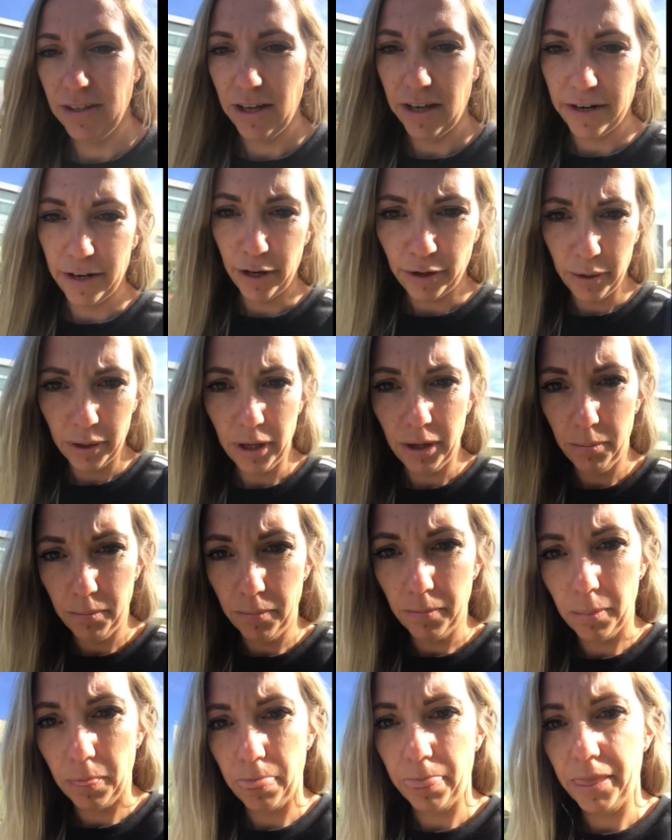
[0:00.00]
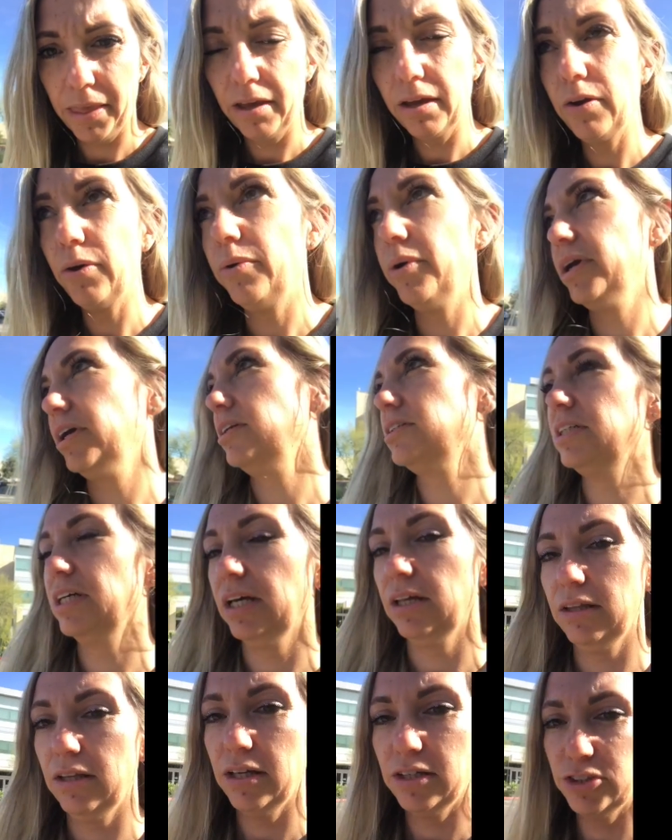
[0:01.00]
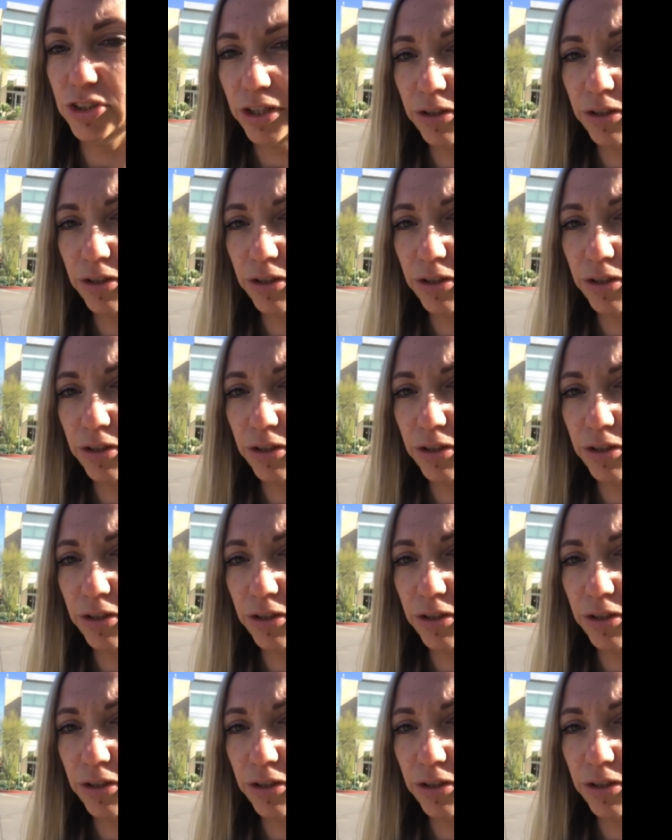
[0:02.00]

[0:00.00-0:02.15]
And now I'm going to get lunch.